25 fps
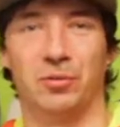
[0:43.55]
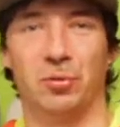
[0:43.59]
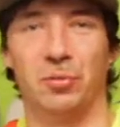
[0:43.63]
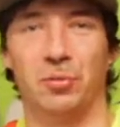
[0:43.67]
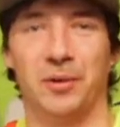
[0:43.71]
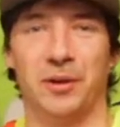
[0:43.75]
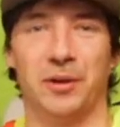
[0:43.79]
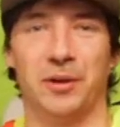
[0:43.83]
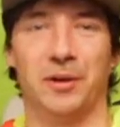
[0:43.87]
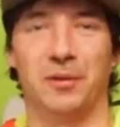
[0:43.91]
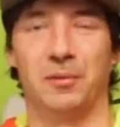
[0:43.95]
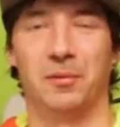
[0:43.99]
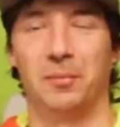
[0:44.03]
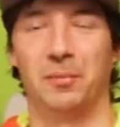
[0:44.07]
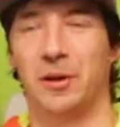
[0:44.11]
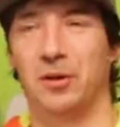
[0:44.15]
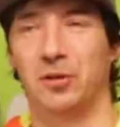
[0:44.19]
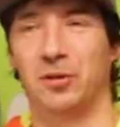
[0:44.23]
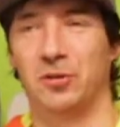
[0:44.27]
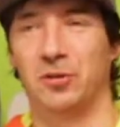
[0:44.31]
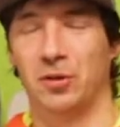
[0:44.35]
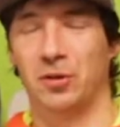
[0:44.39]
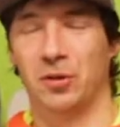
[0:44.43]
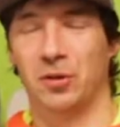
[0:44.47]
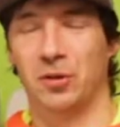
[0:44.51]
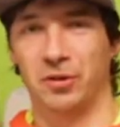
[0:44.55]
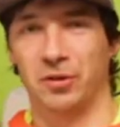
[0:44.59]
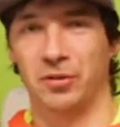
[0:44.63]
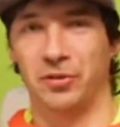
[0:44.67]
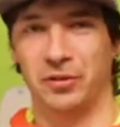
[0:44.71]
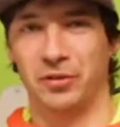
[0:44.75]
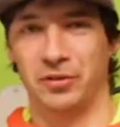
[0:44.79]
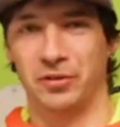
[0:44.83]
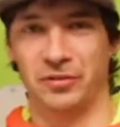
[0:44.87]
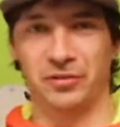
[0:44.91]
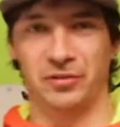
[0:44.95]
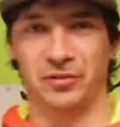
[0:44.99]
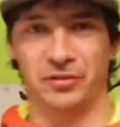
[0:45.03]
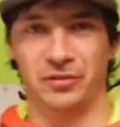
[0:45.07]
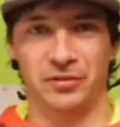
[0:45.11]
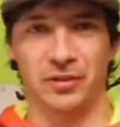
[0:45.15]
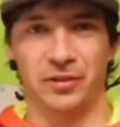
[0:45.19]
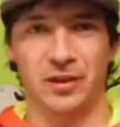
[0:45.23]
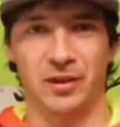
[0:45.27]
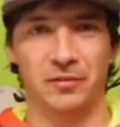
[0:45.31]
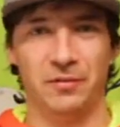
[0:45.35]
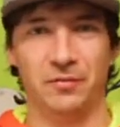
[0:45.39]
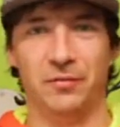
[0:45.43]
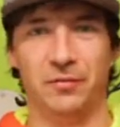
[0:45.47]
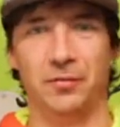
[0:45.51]
grooming about all this
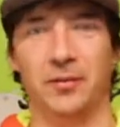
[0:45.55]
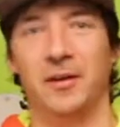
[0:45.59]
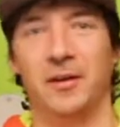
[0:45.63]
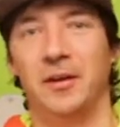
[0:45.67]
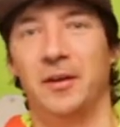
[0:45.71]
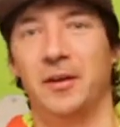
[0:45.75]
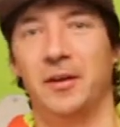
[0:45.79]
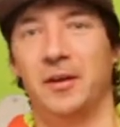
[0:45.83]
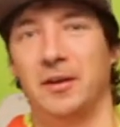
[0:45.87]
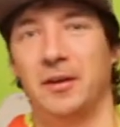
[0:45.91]
stuff.